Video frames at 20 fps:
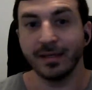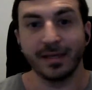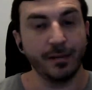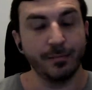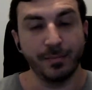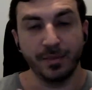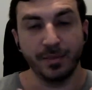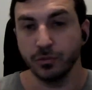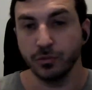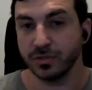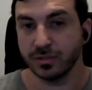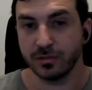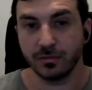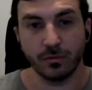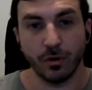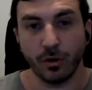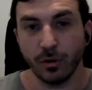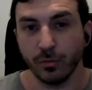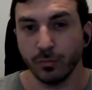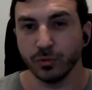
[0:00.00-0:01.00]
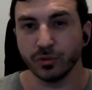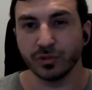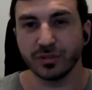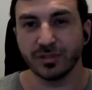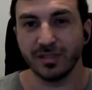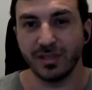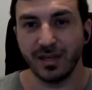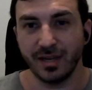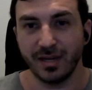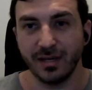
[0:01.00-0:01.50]
can be used
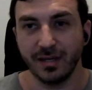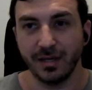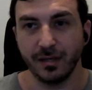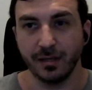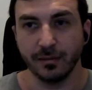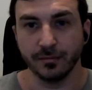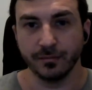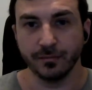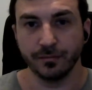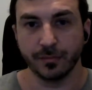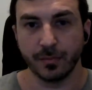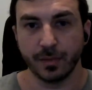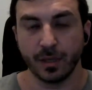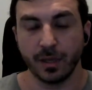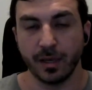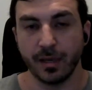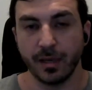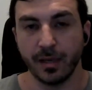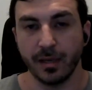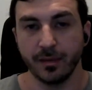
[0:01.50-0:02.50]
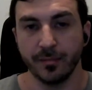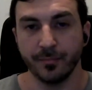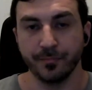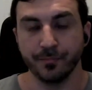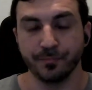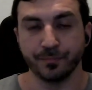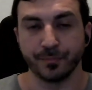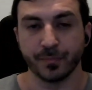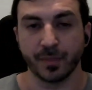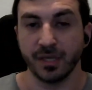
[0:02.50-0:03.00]
almost in any
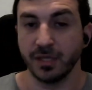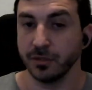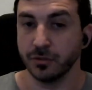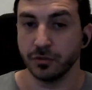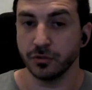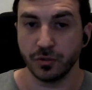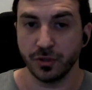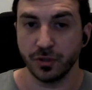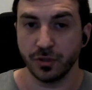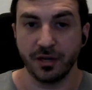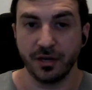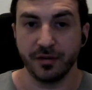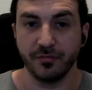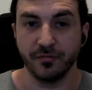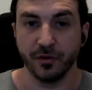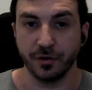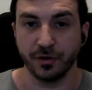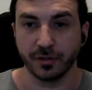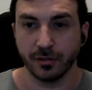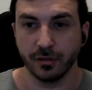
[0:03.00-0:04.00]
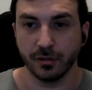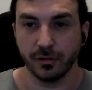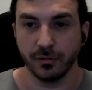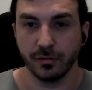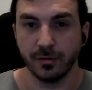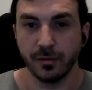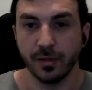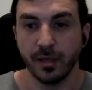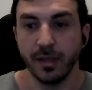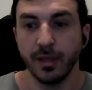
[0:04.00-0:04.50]
um, industry in any vertical